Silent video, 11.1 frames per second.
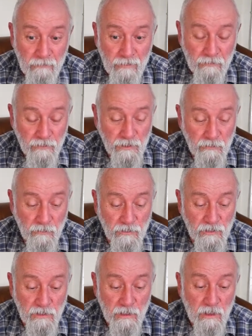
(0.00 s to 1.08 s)

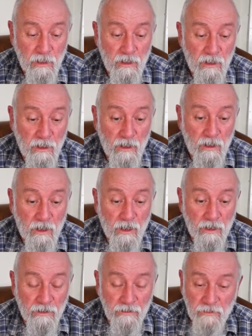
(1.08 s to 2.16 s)
crisscross,
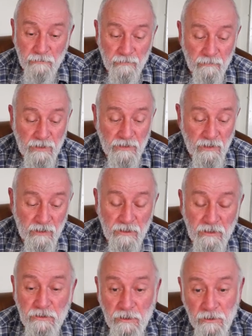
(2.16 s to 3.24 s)
and basically you
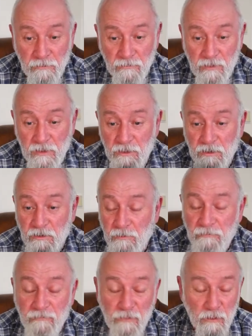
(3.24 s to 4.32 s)
turn your
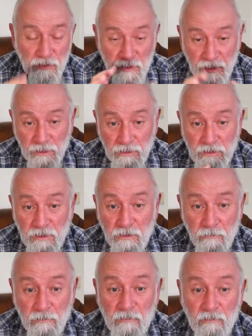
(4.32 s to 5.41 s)
focusing
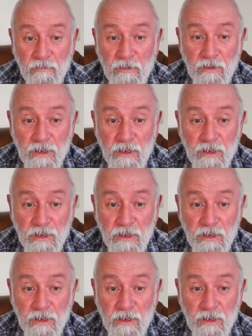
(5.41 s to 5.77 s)
until you